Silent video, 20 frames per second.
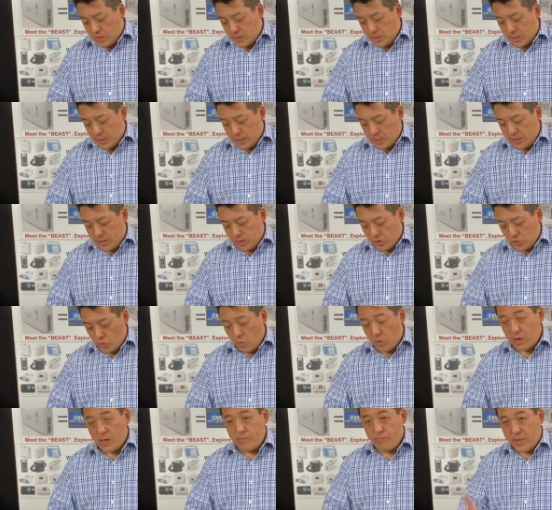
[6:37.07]
uh, there's
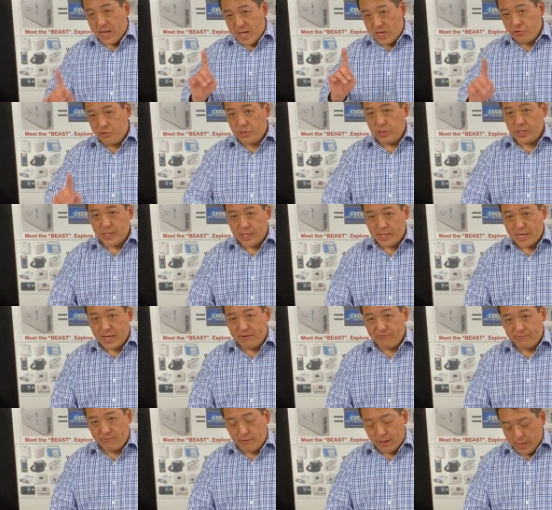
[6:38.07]
one battery you
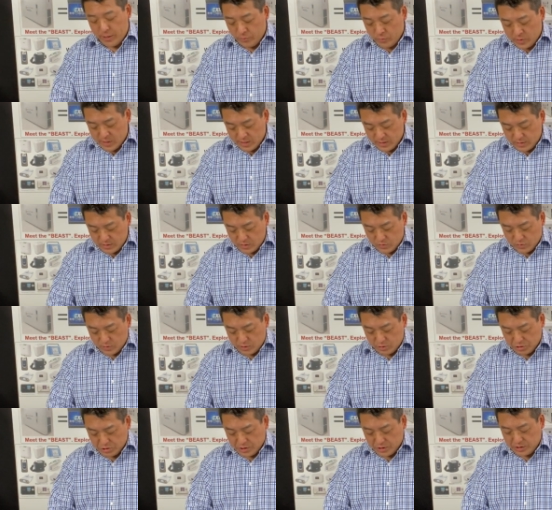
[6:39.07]
cannot fly with,
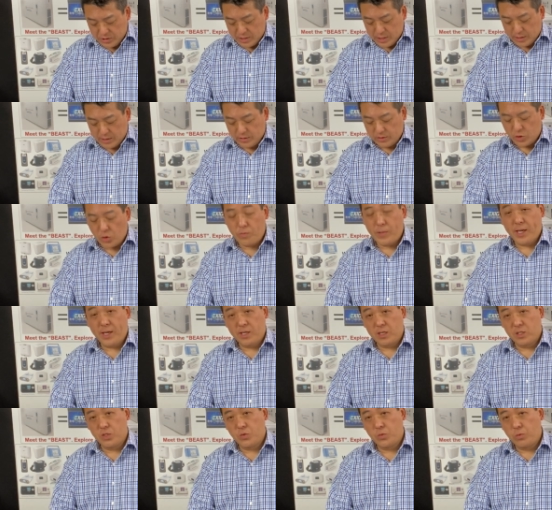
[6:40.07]
which is the
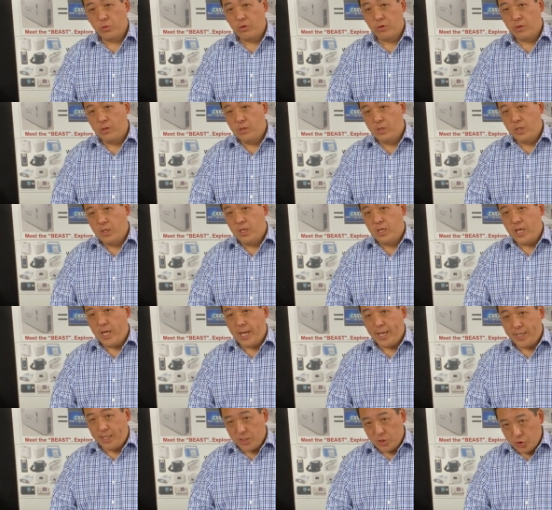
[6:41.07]
Zopec Explorer
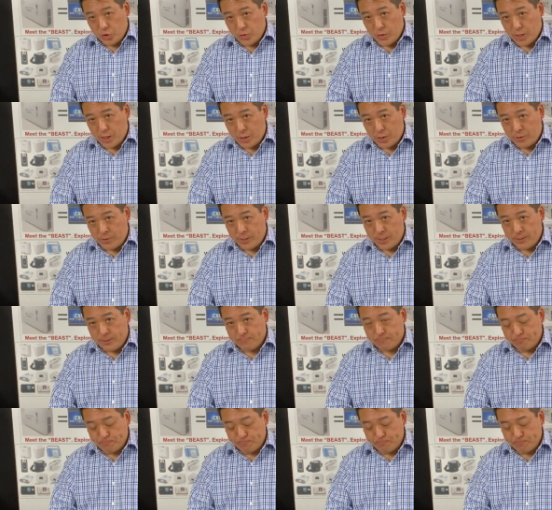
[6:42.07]
8200.